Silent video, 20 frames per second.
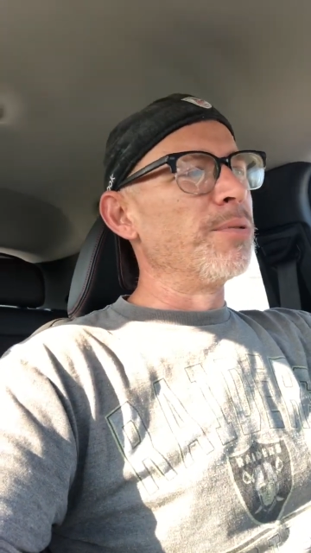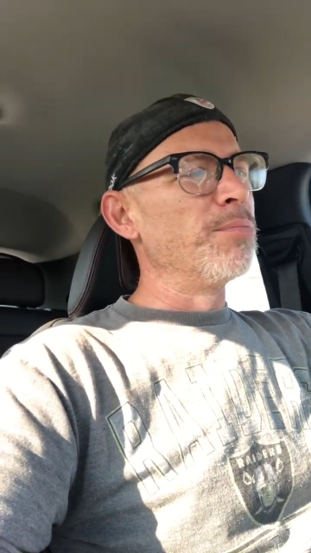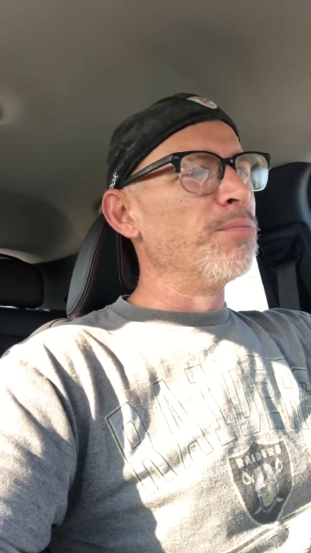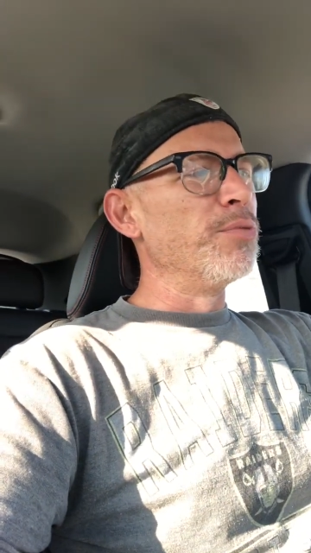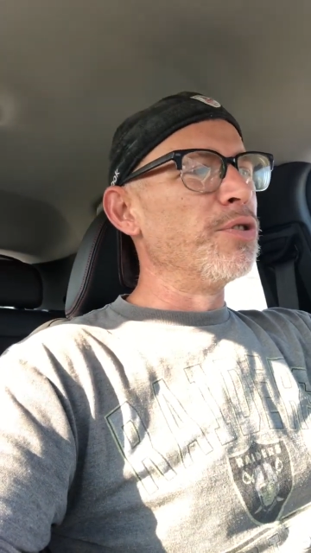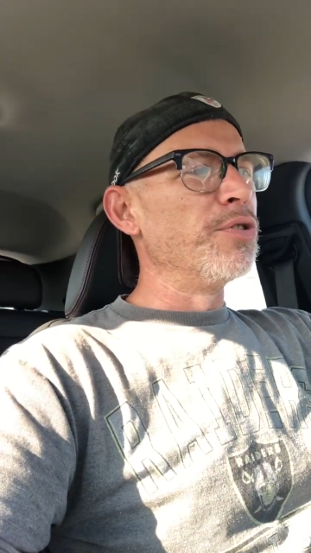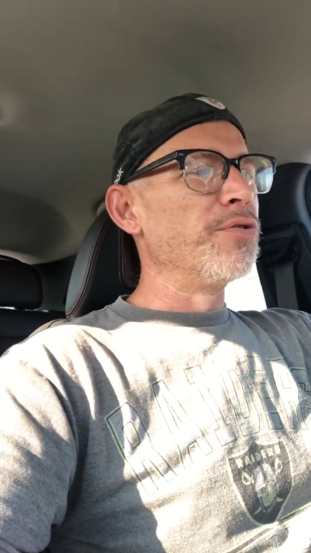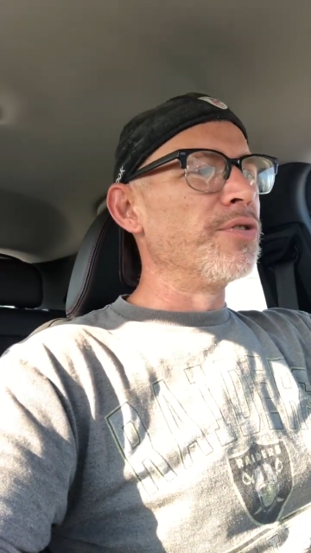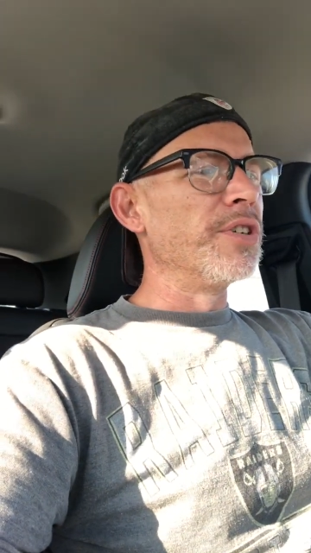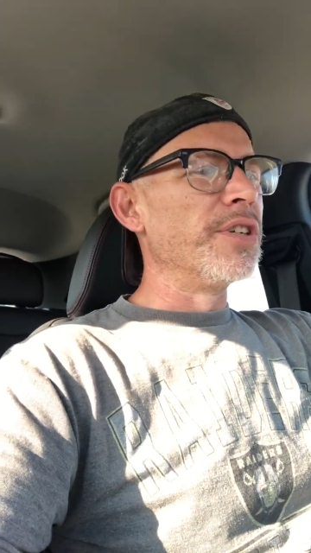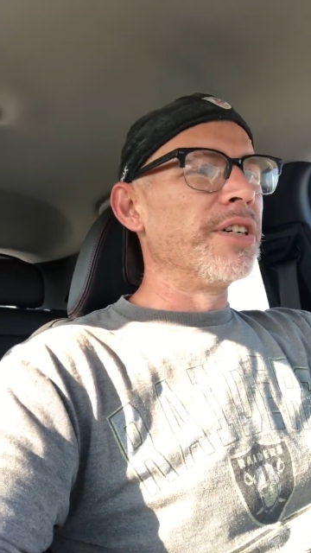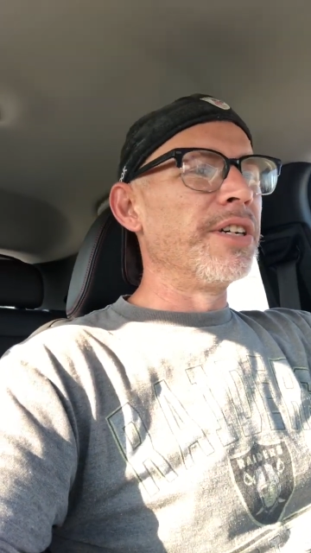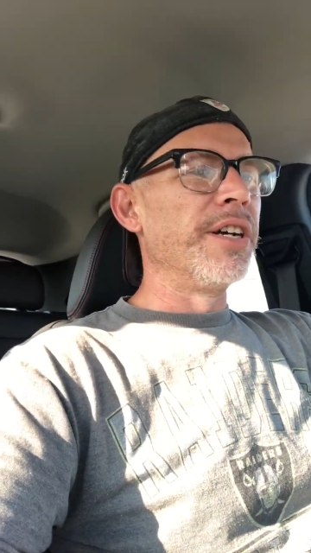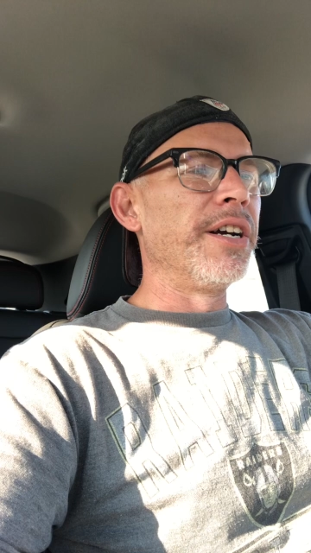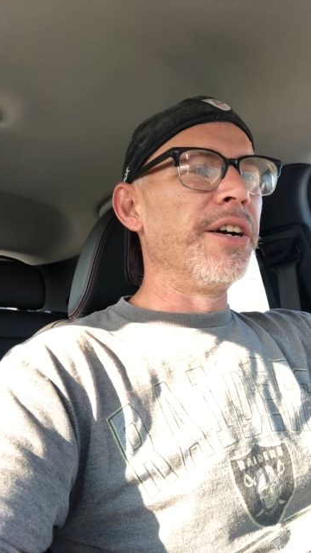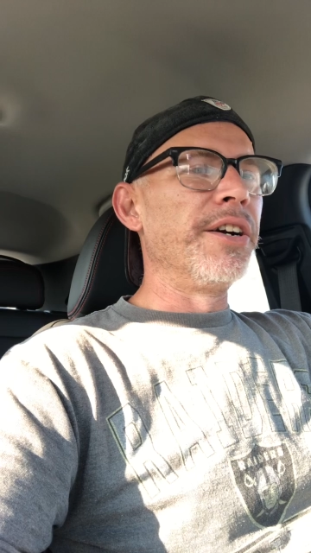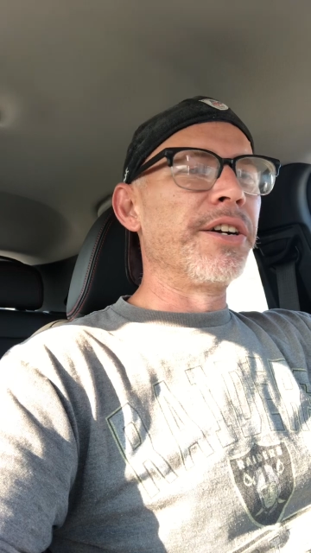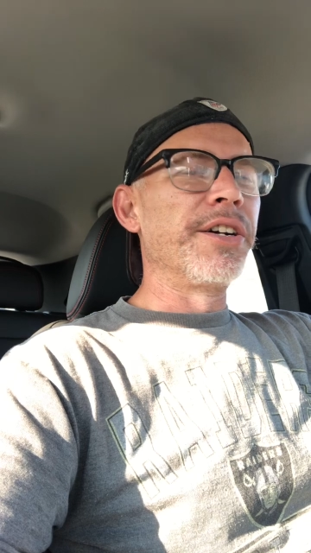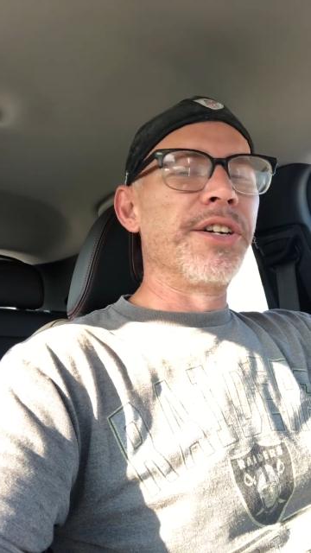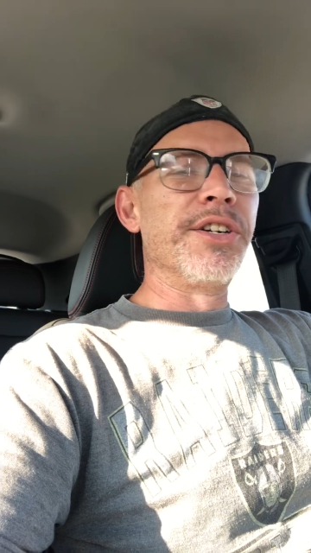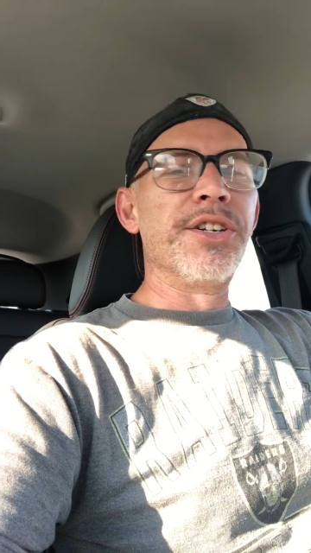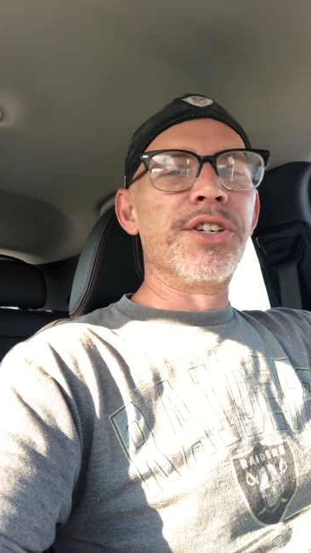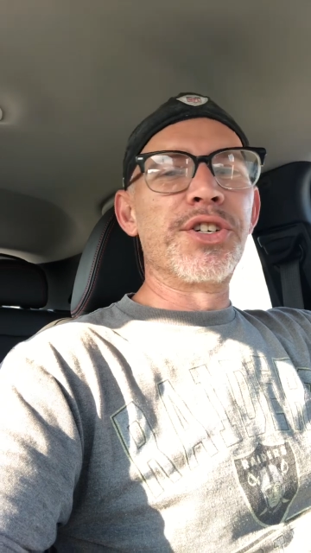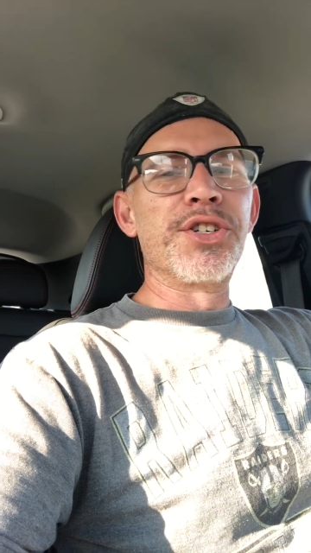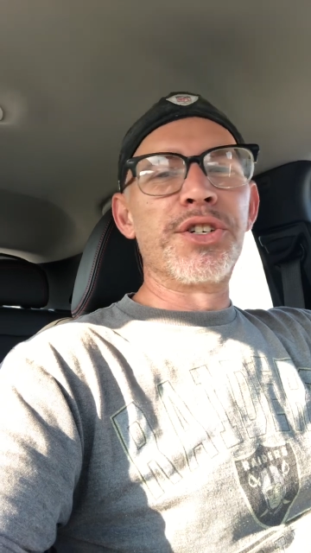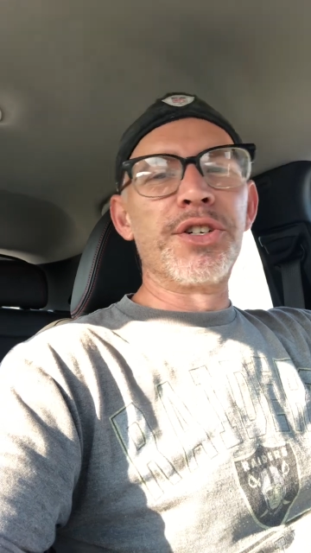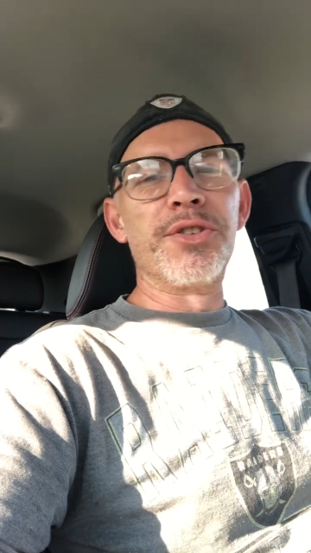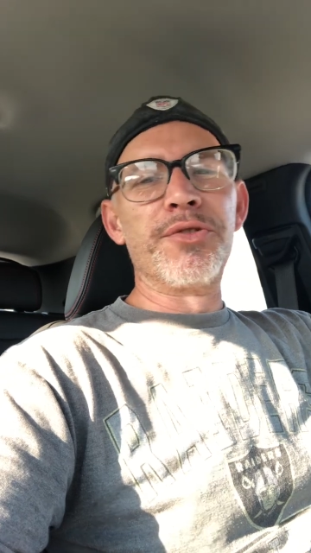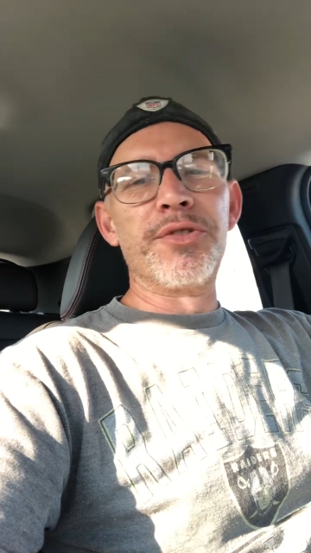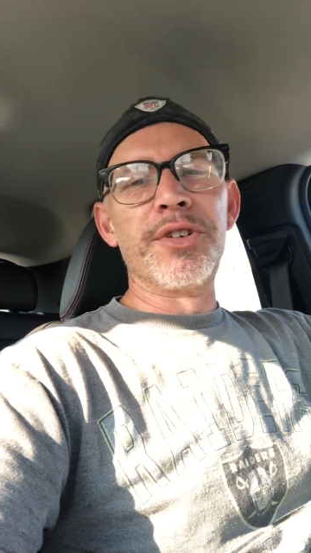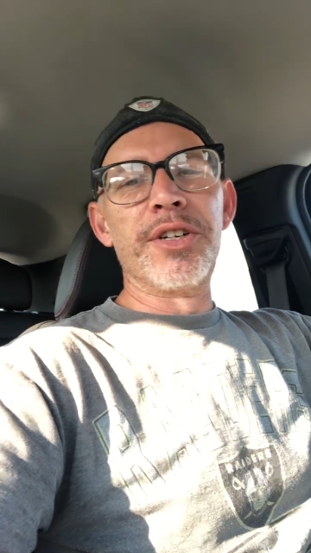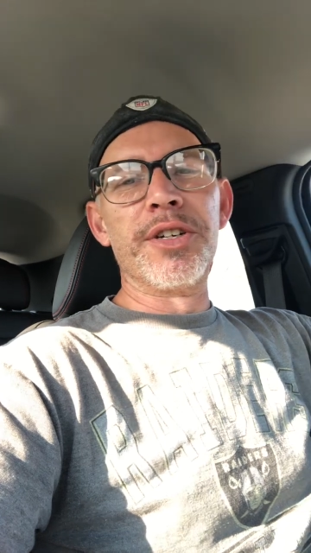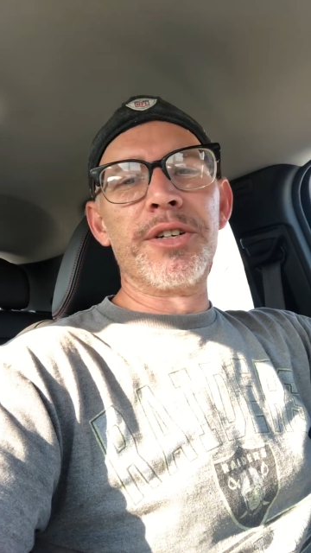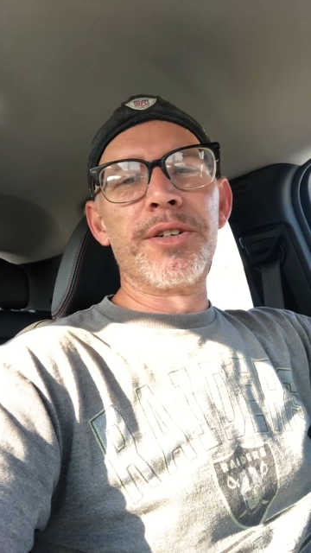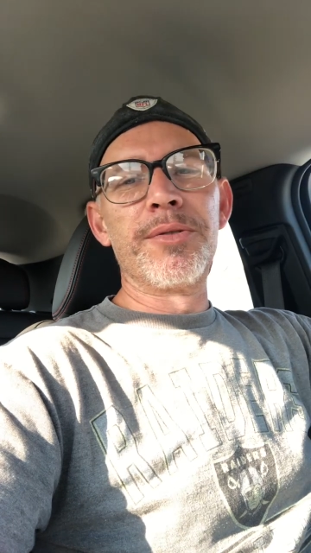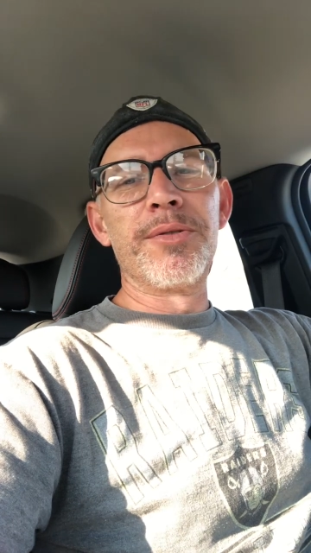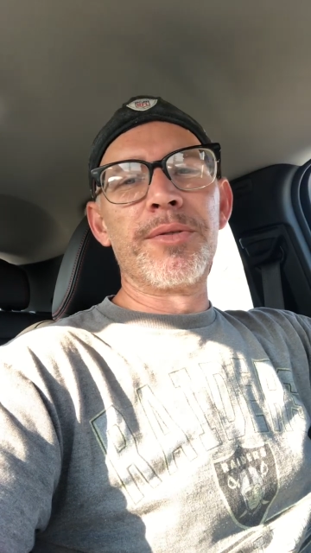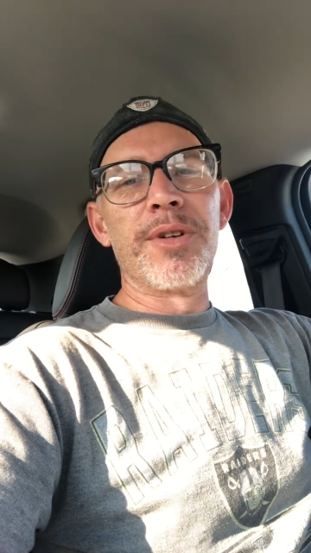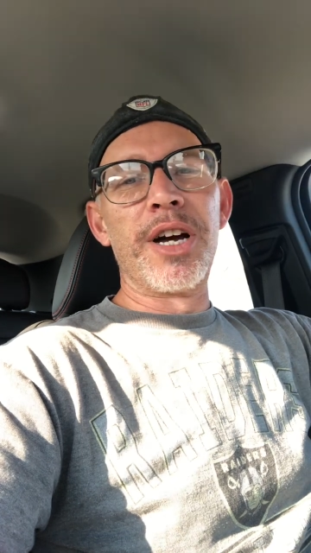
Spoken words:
move a air conditioner vent.